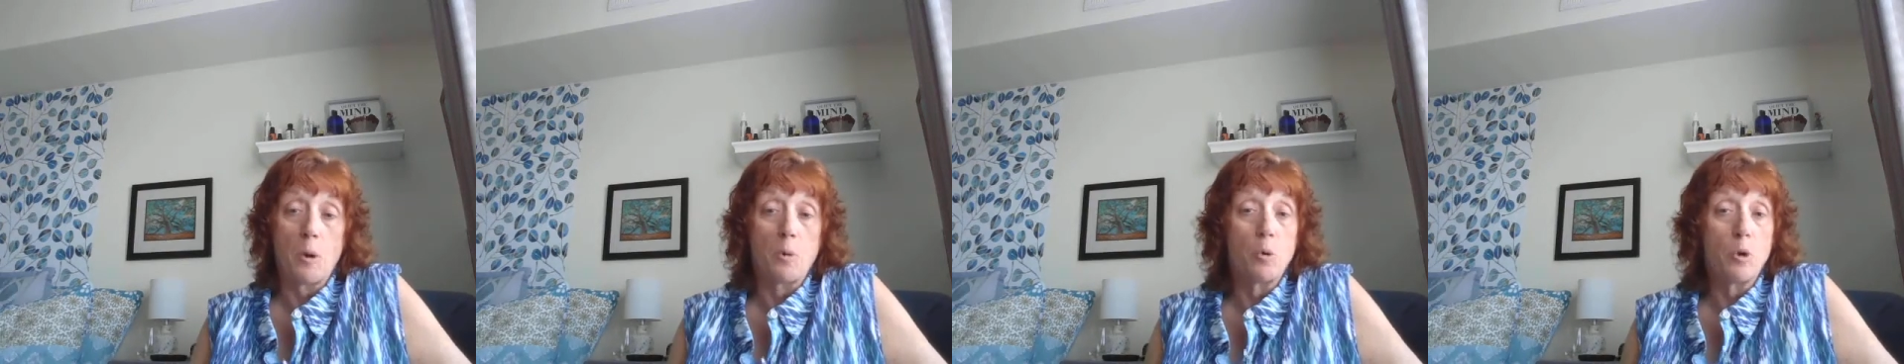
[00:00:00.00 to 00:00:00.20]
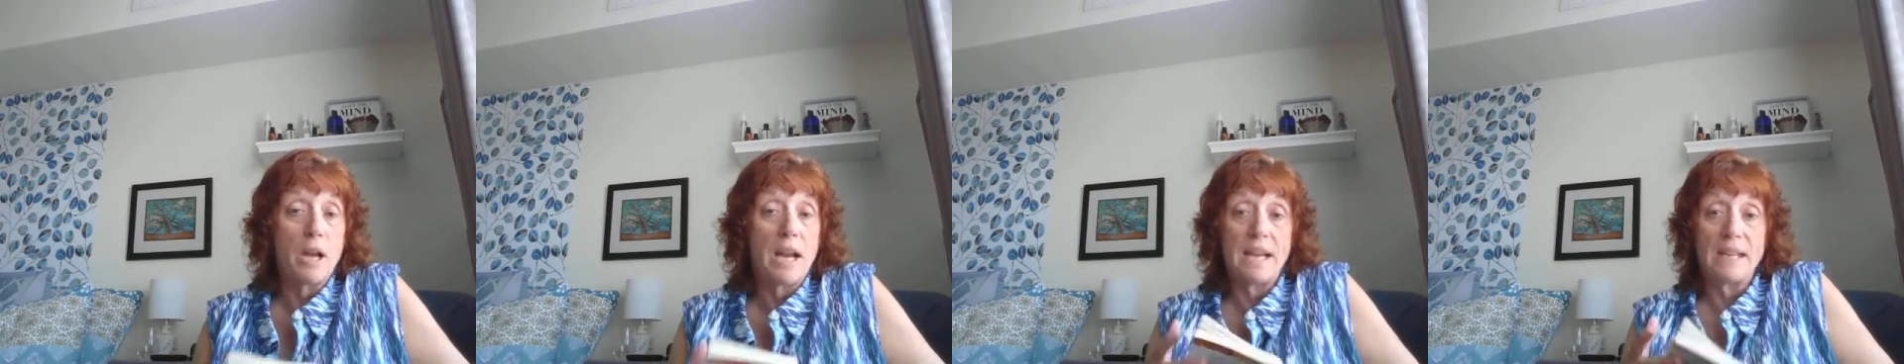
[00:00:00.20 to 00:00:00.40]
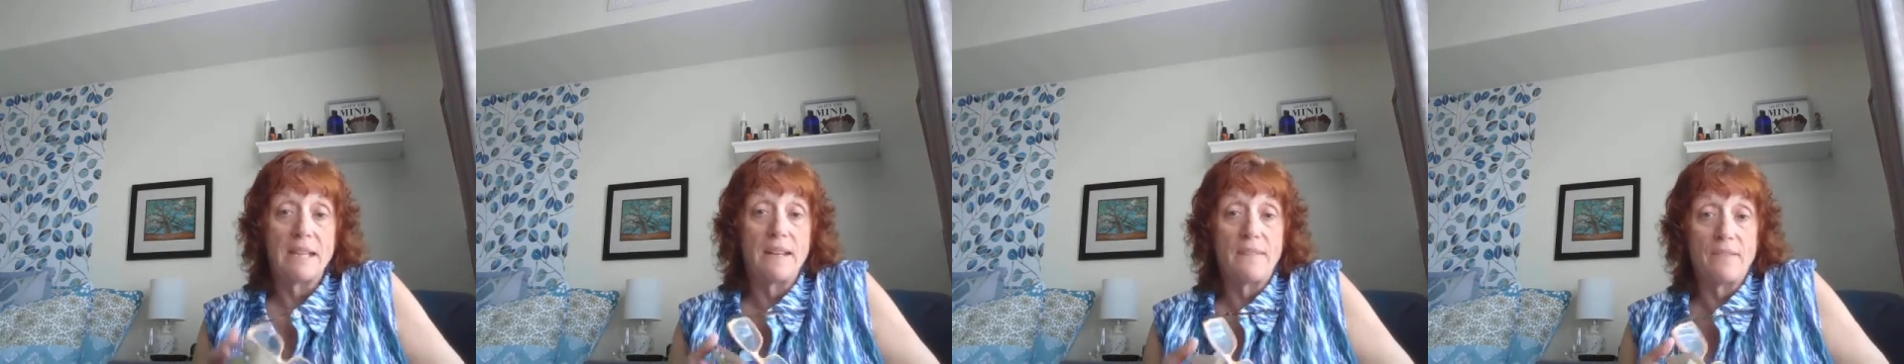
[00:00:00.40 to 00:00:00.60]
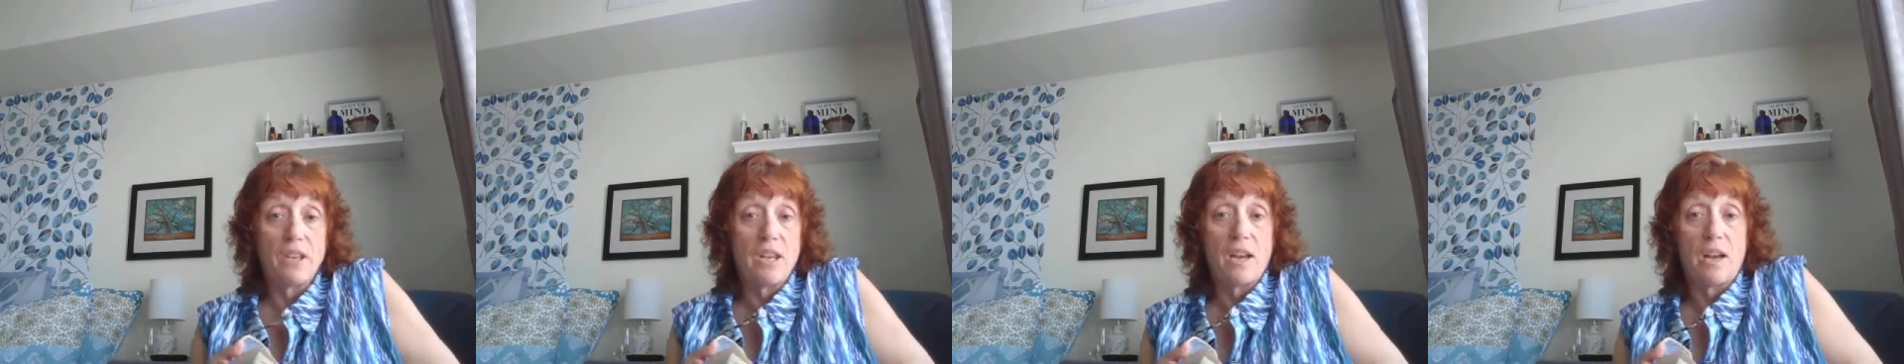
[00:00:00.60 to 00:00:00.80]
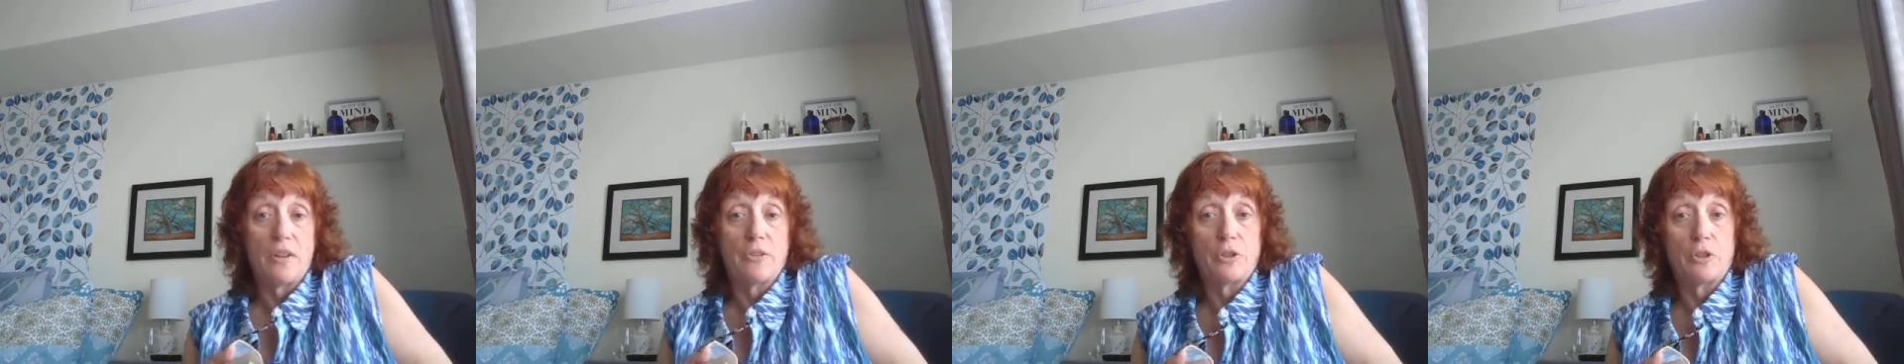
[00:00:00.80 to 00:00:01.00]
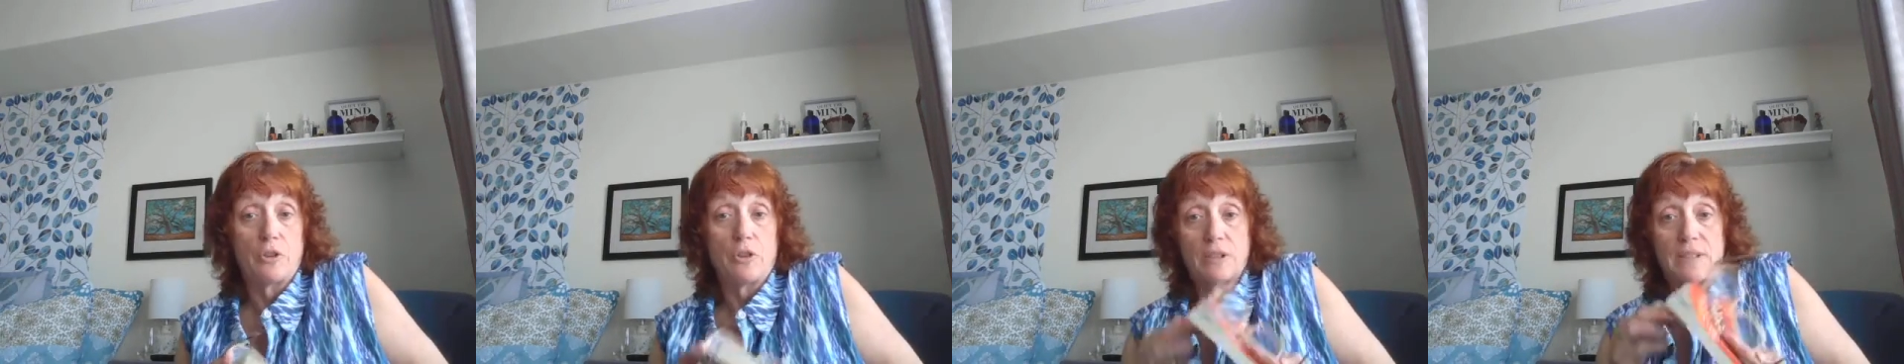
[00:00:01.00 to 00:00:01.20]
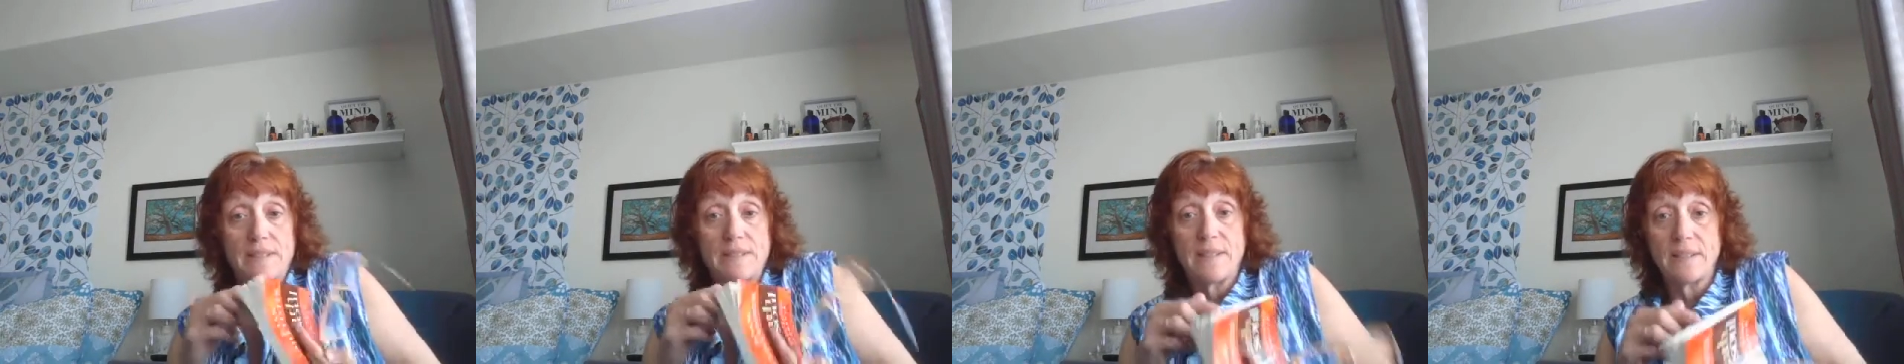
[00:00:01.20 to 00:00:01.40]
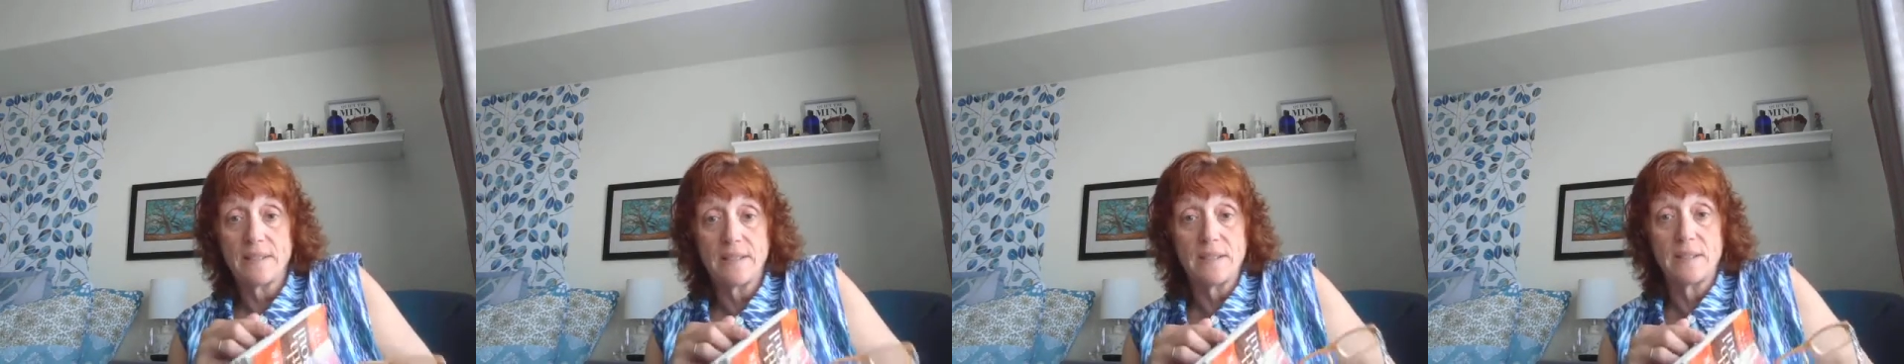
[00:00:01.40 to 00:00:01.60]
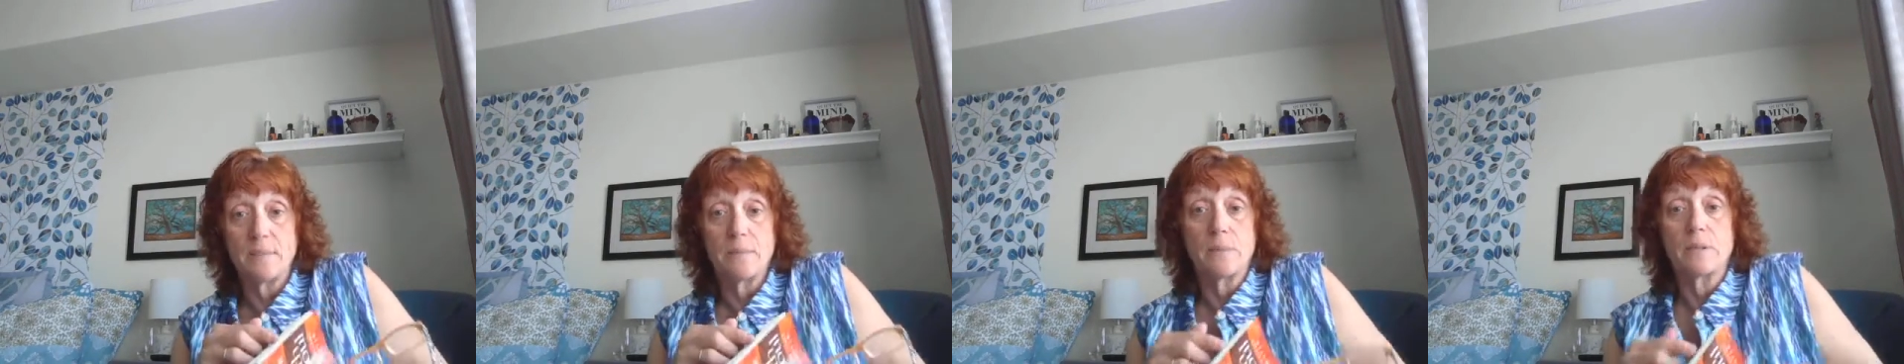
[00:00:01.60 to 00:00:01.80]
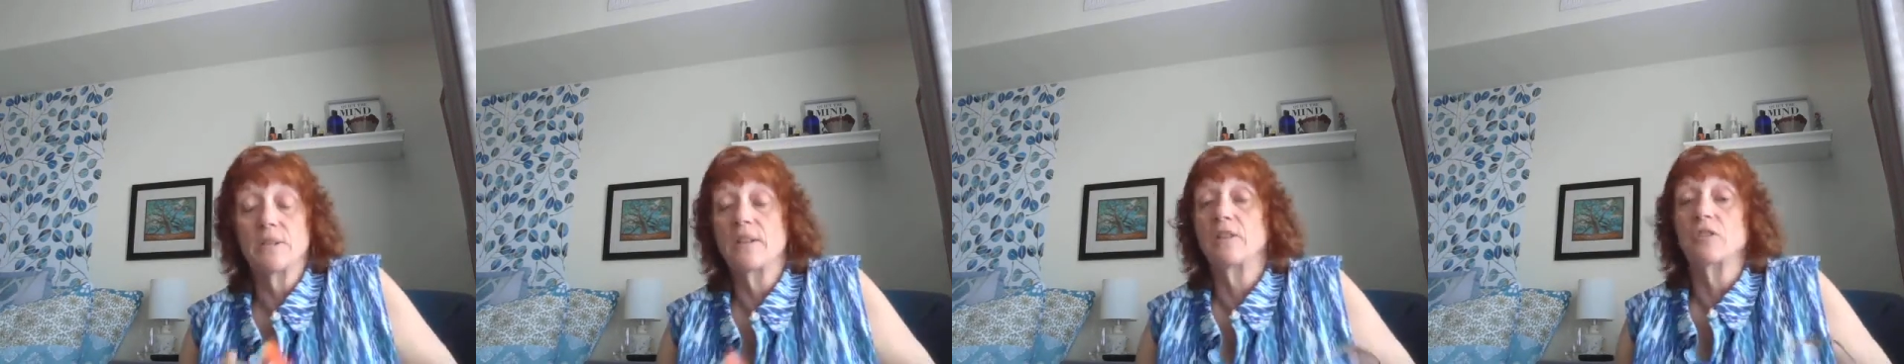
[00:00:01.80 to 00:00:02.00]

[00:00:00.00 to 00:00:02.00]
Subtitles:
or any of the other systems